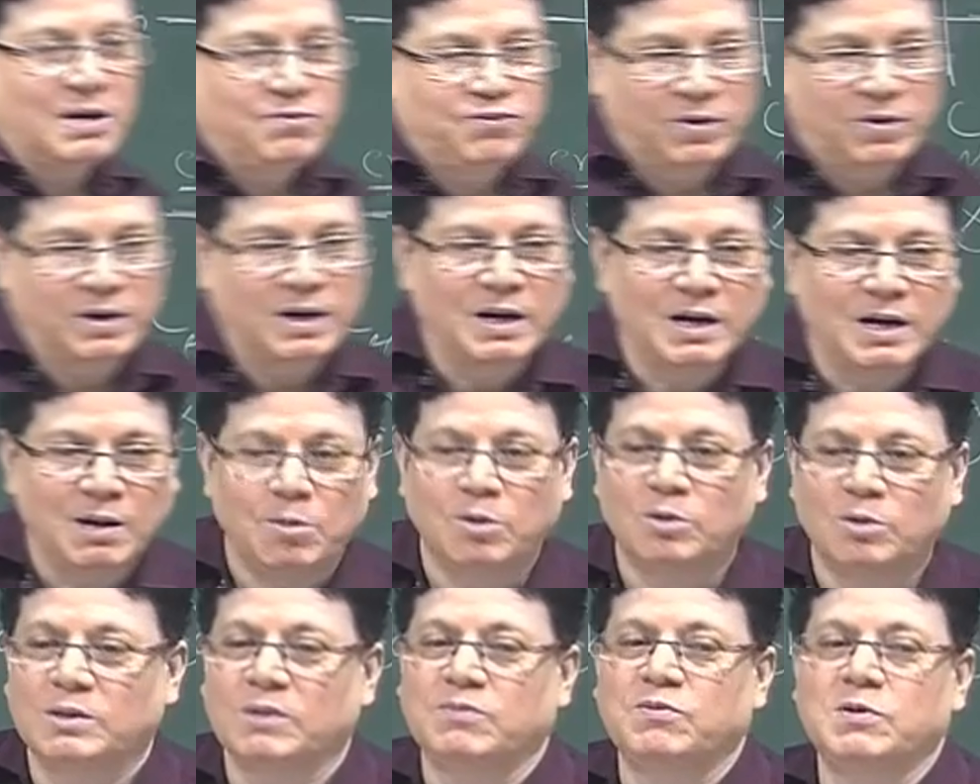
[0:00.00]
forget
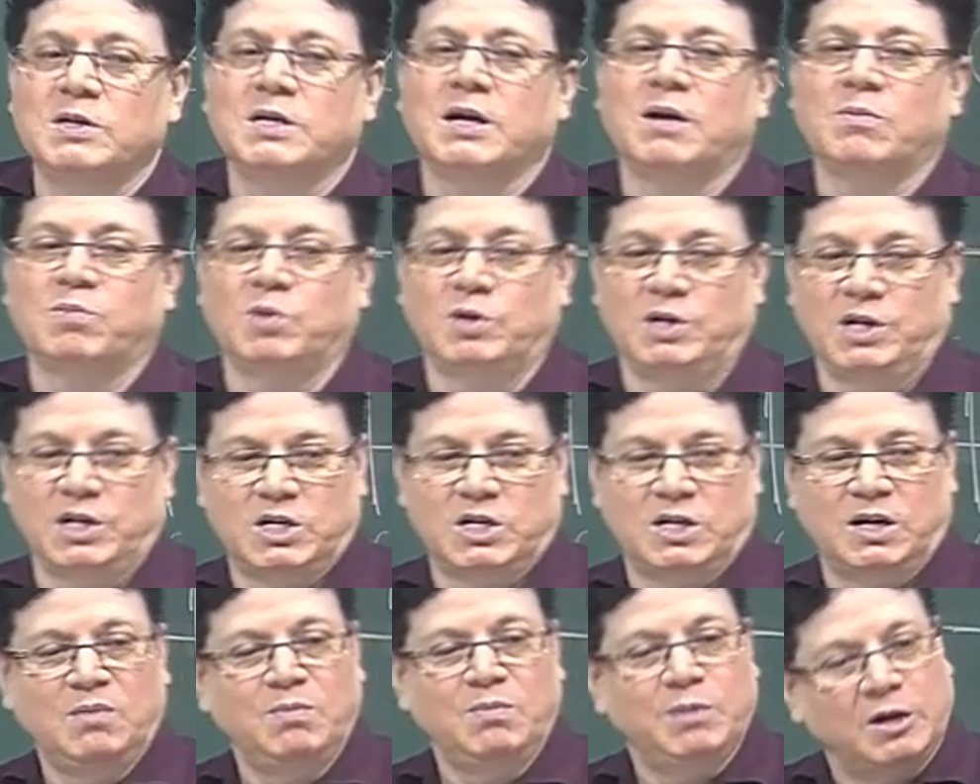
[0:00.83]
about the Fisher
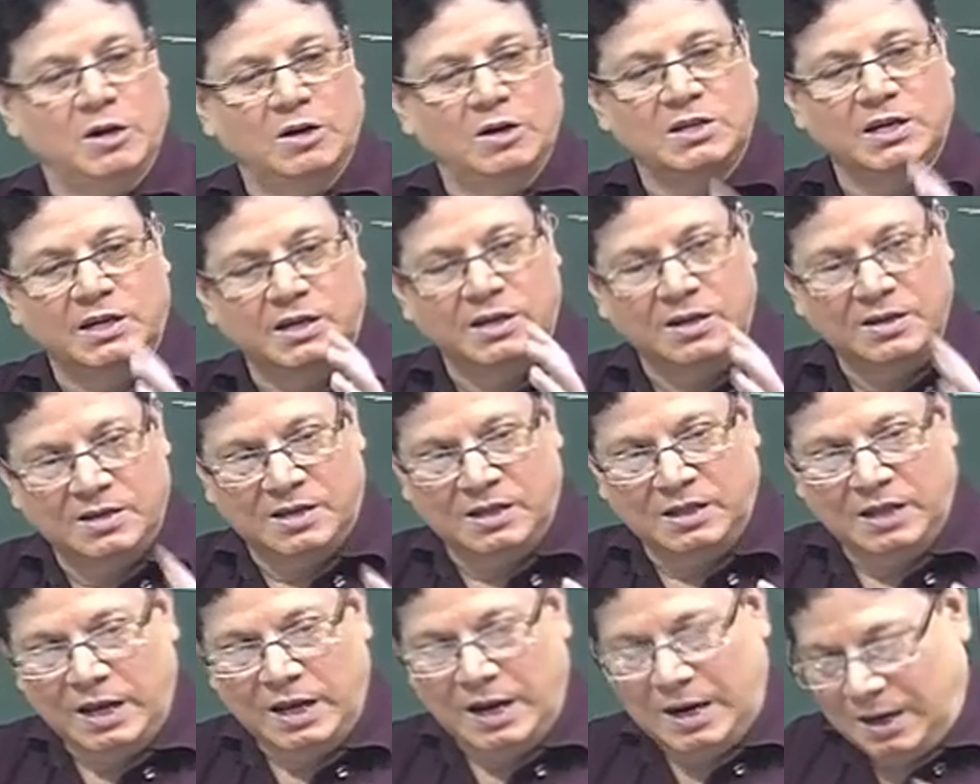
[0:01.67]
projection, because it is
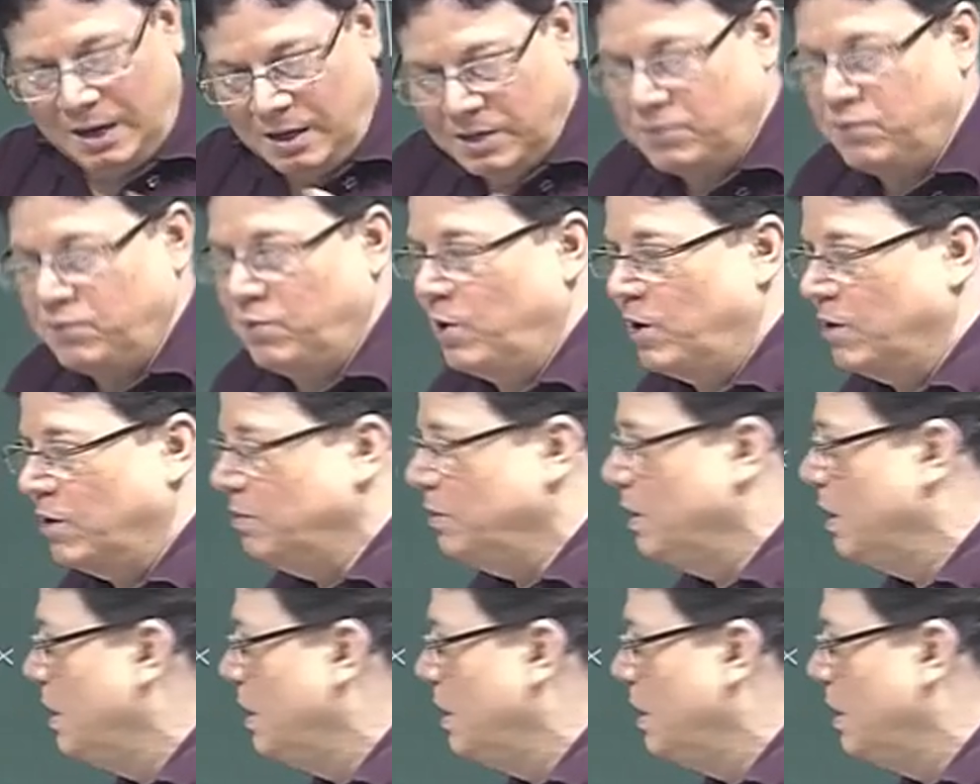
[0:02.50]
in the eclipsed form.